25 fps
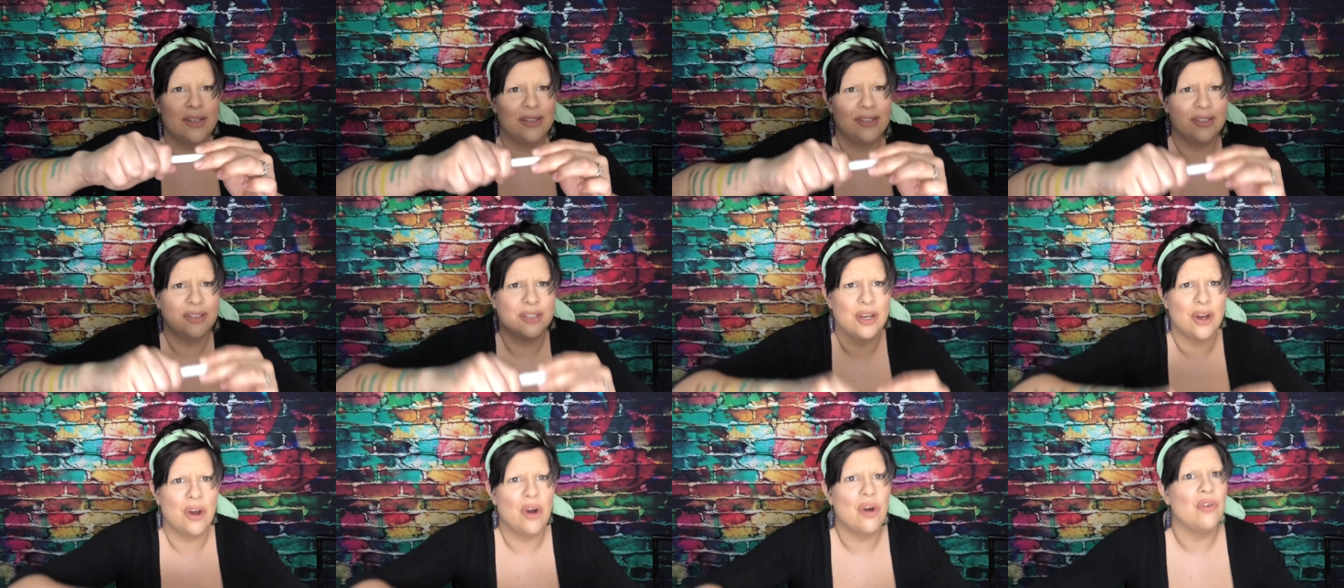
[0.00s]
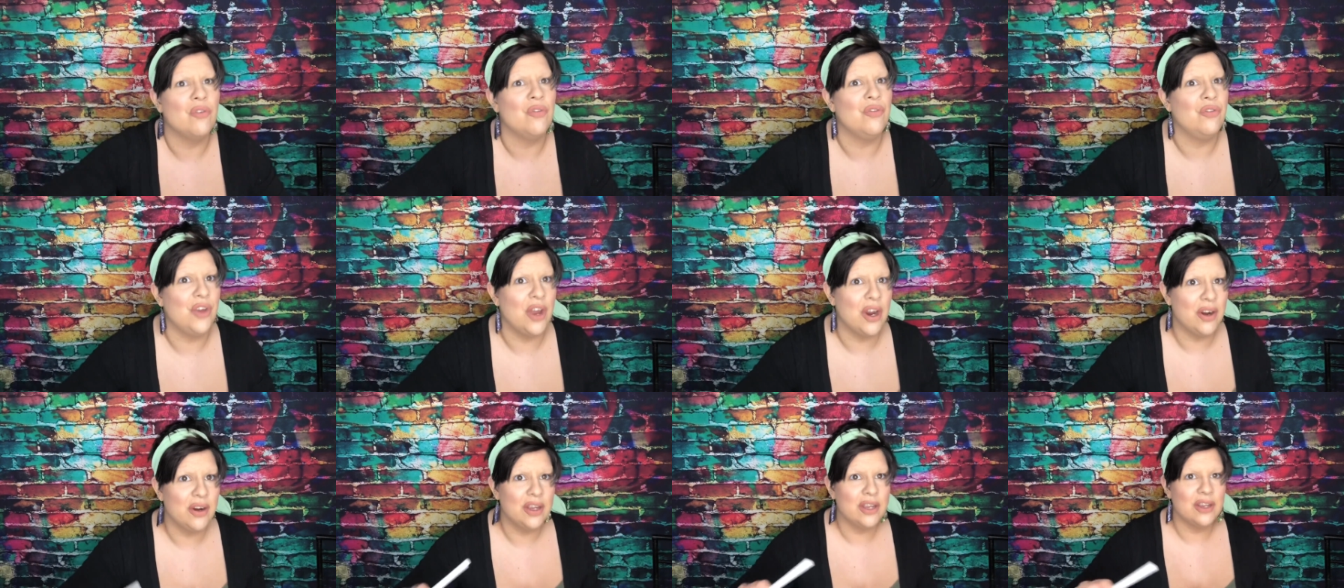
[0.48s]
So
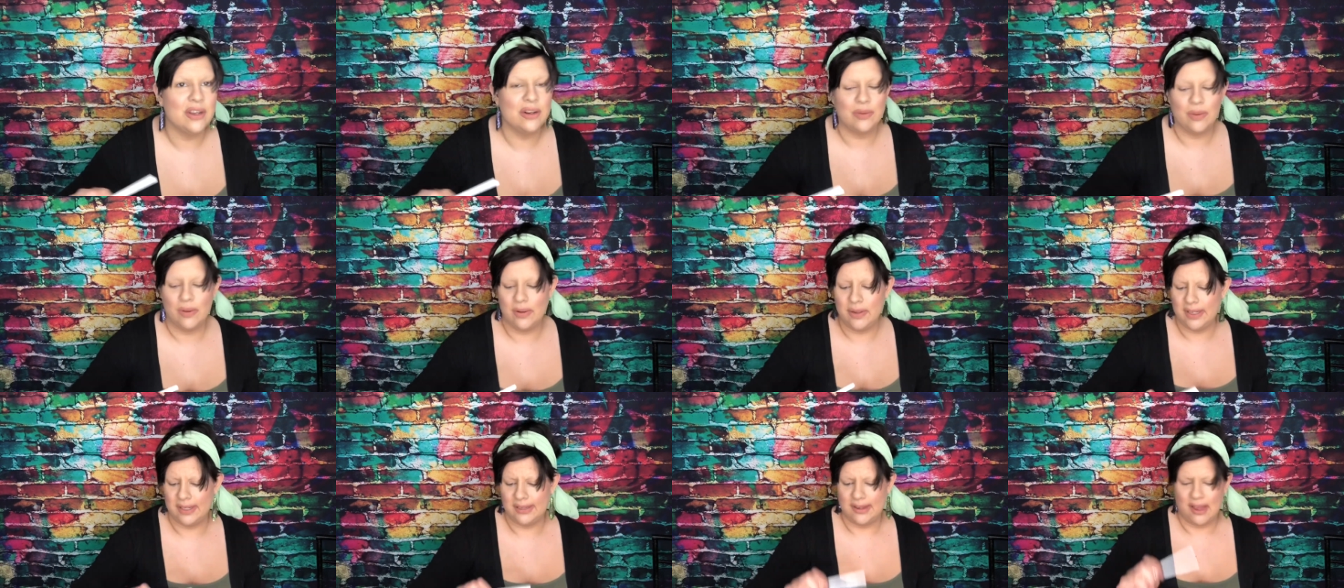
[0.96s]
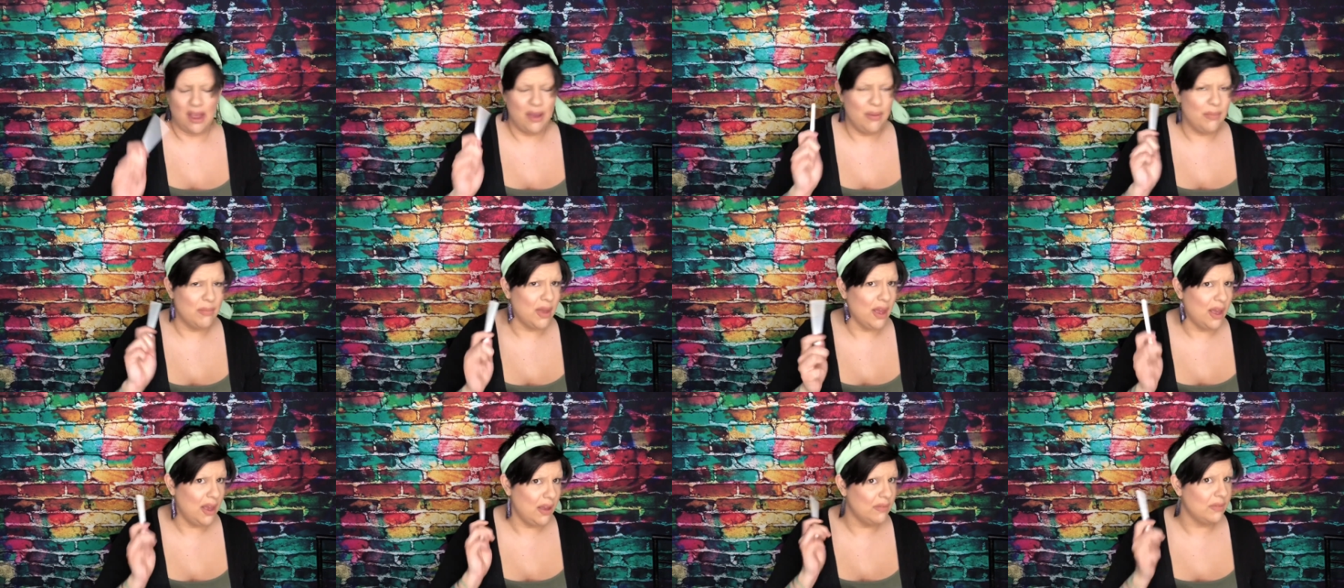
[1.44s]
very good quality.
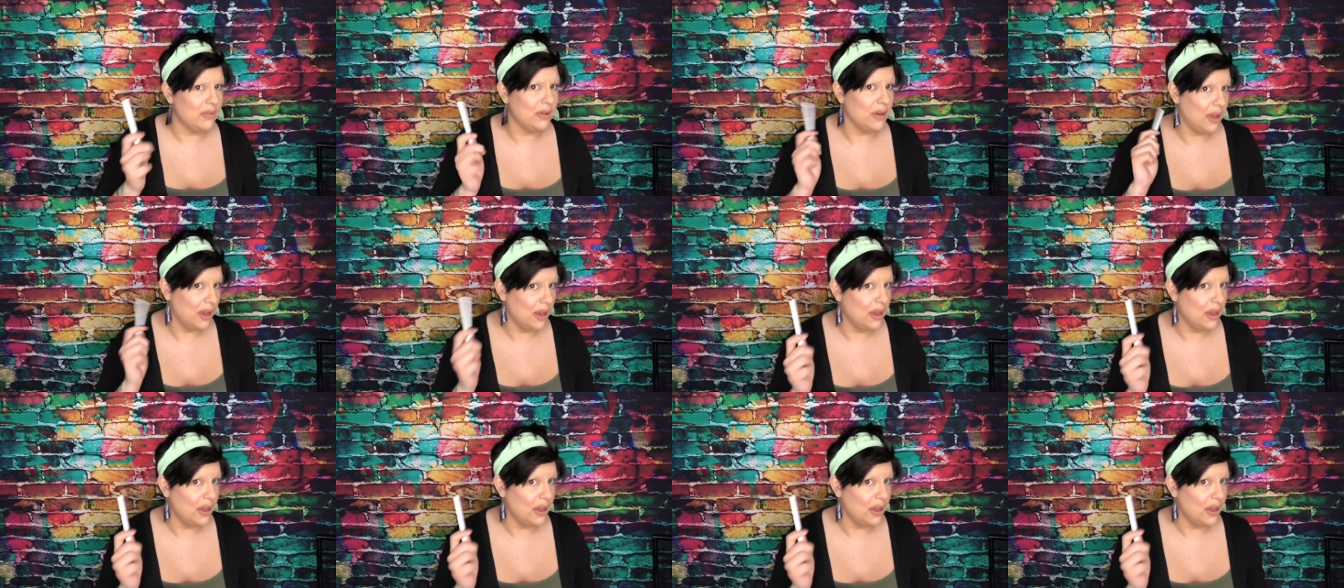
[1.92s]
I'm having